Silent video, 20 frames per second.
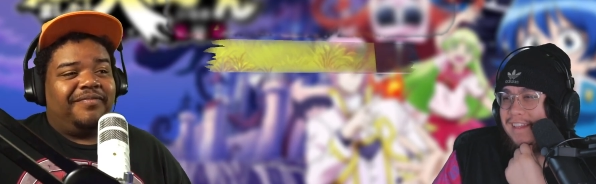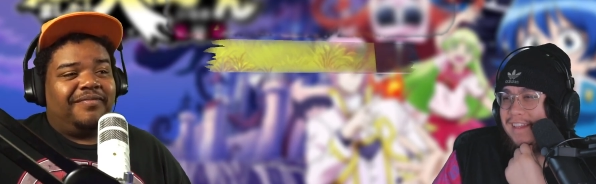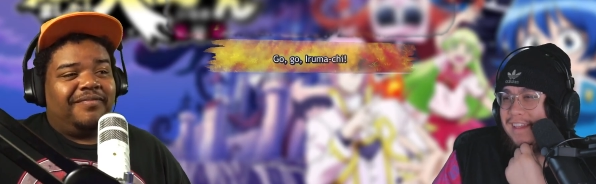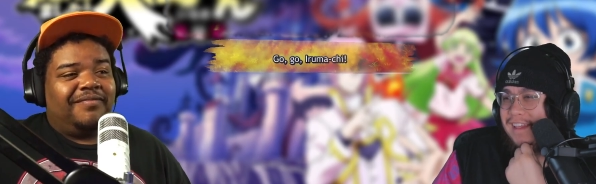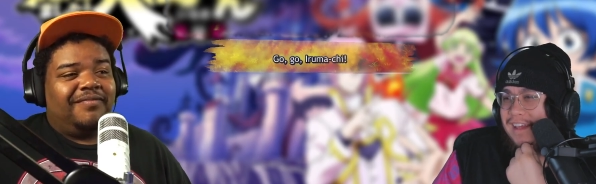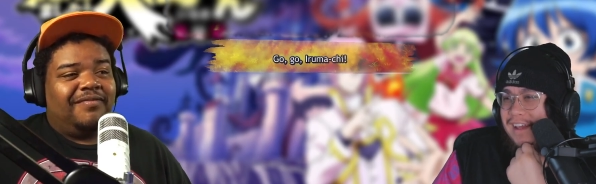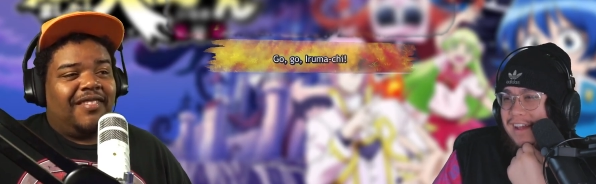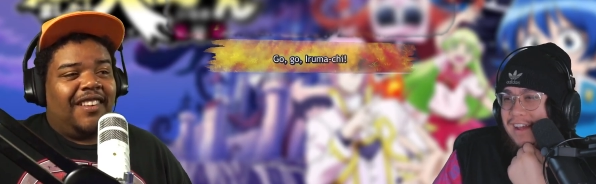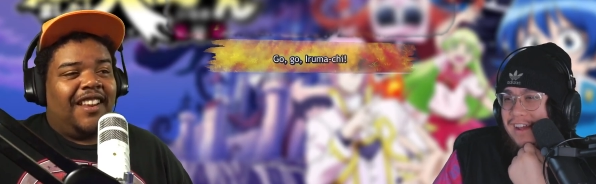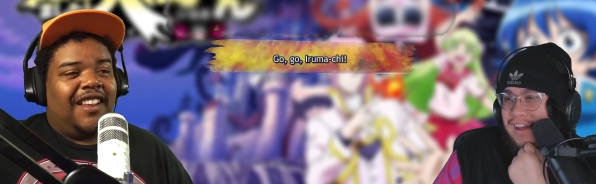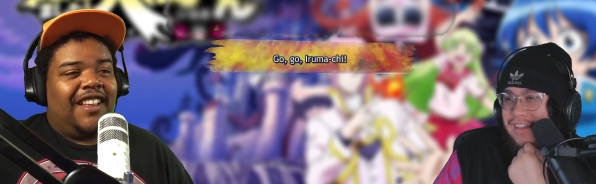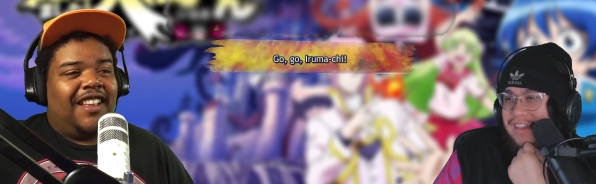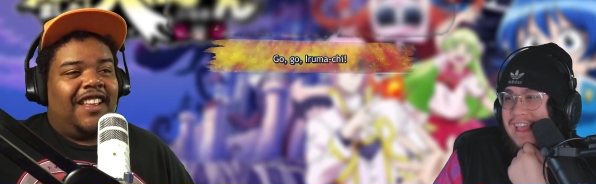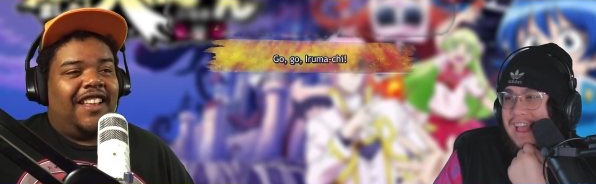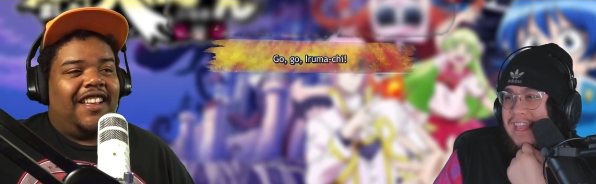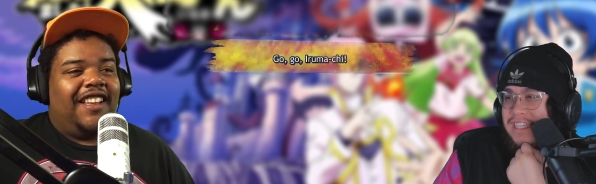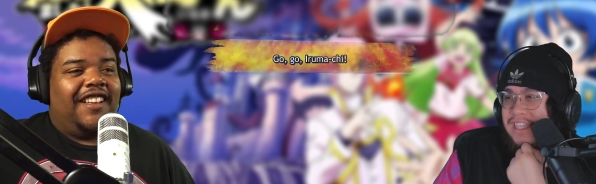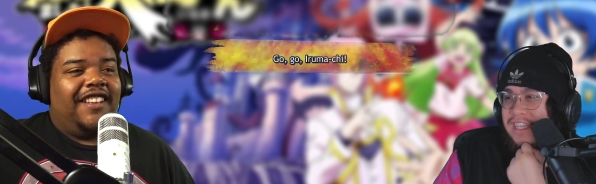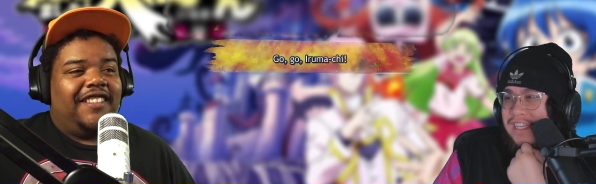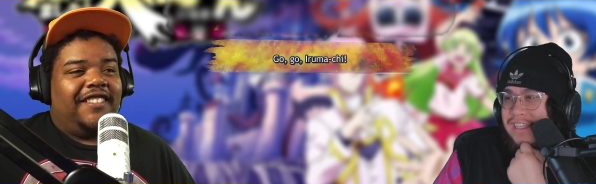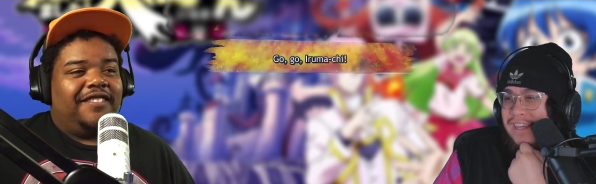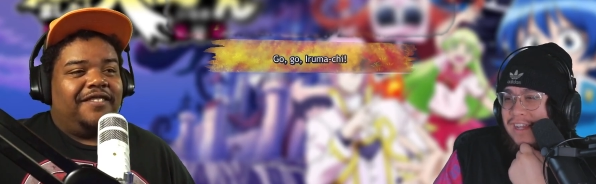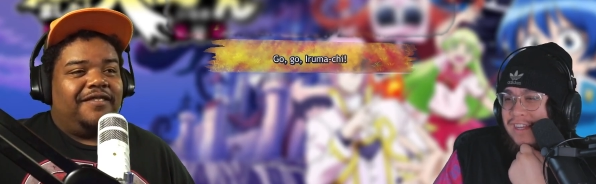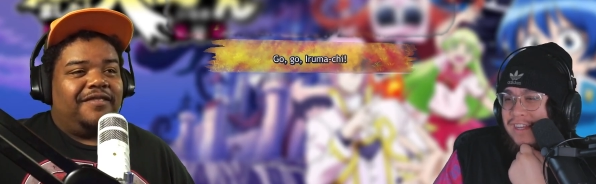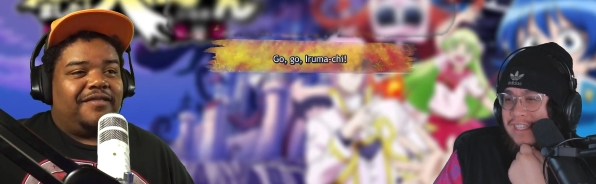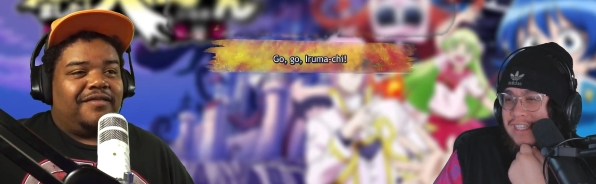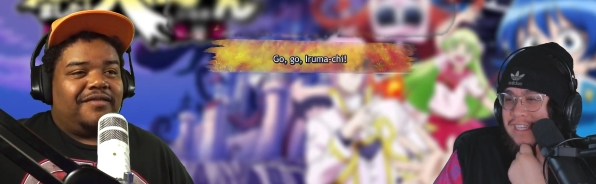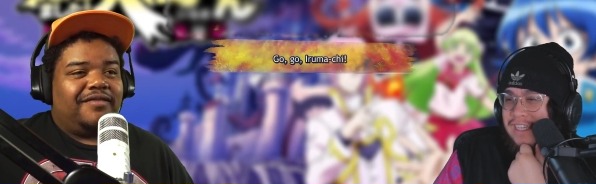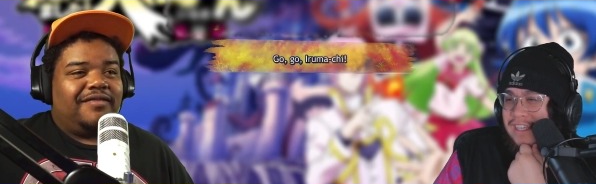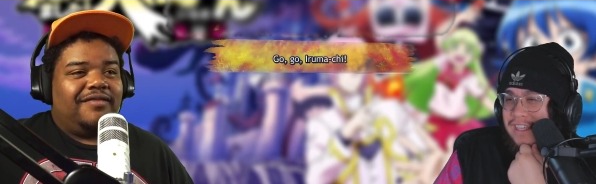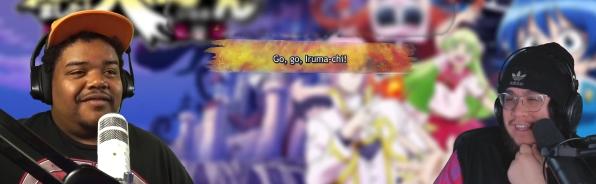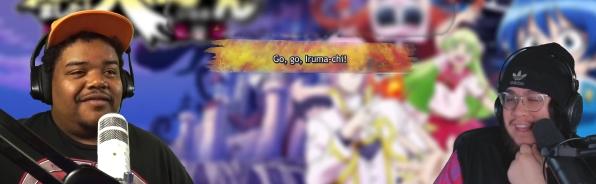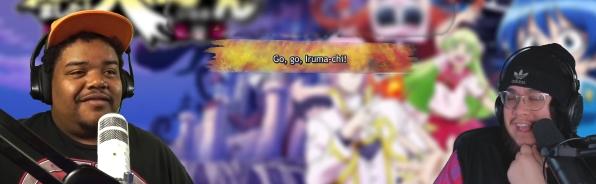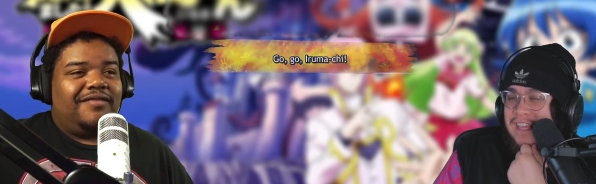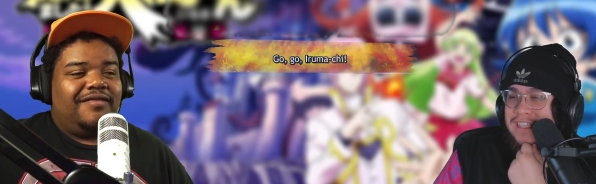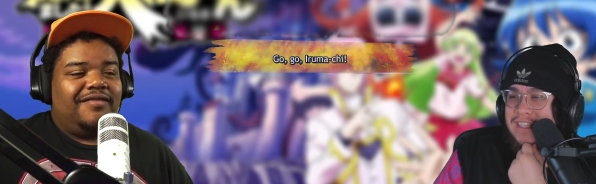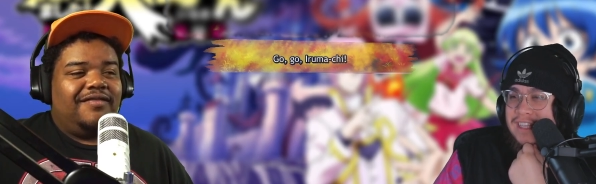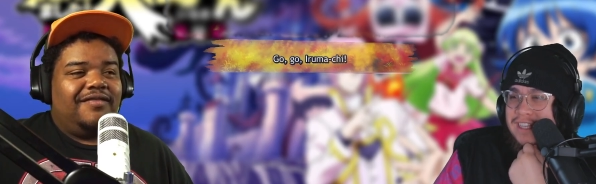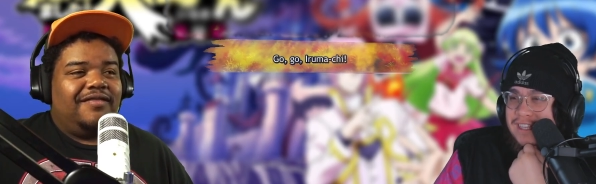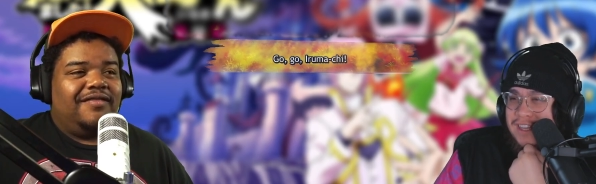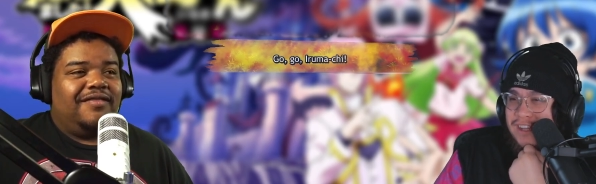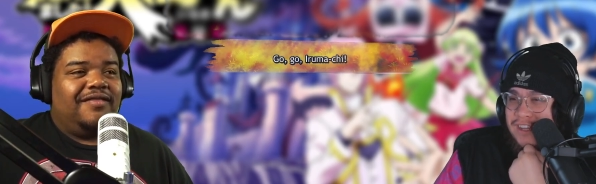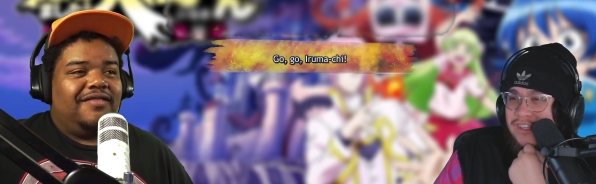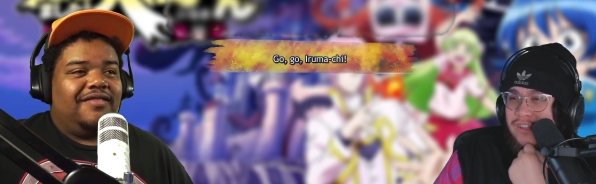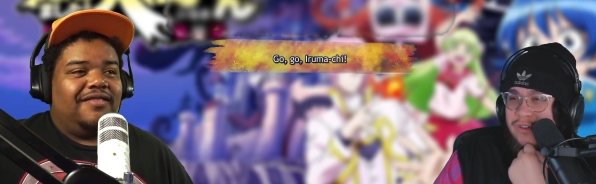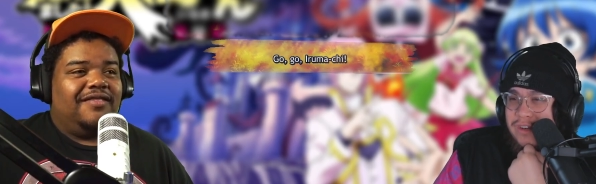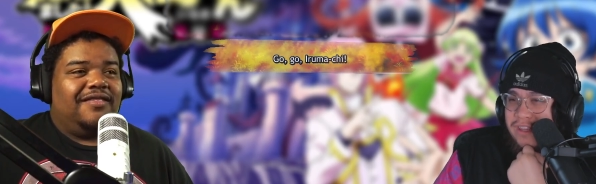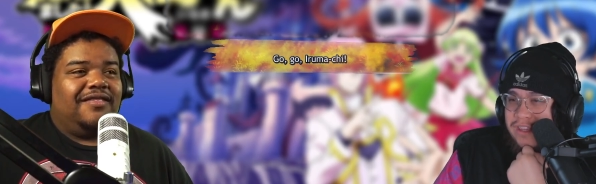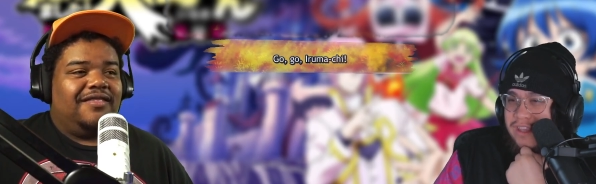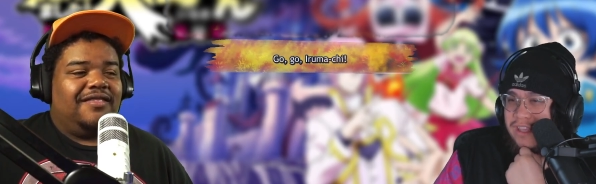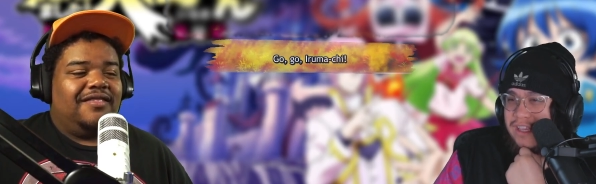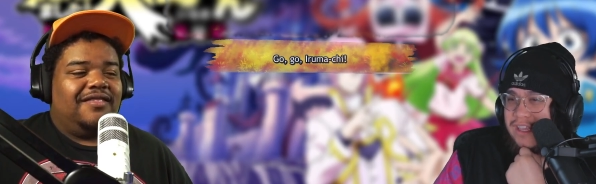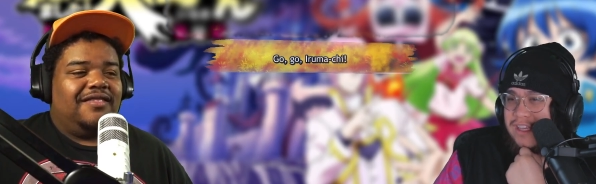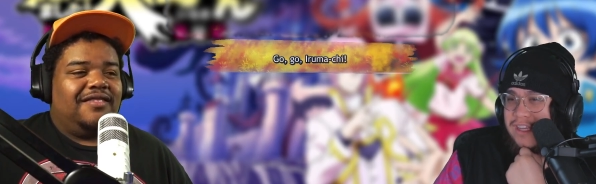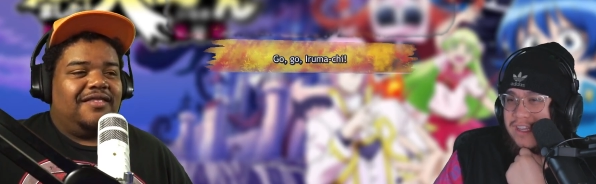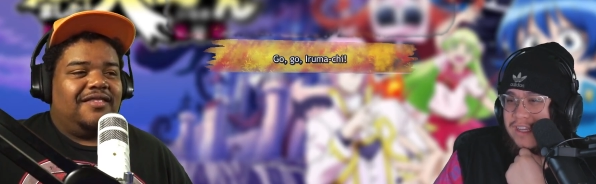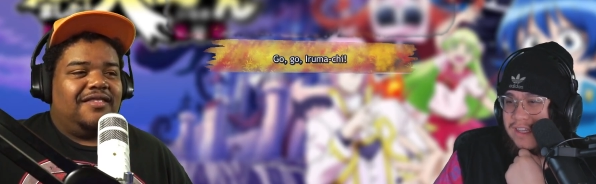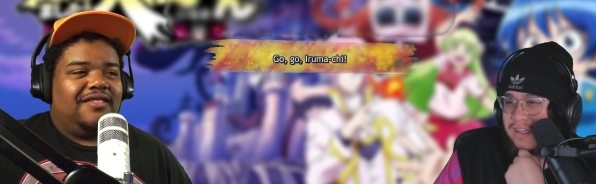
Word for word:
Speaker 1: oh, that's the touch. That's the touch right there.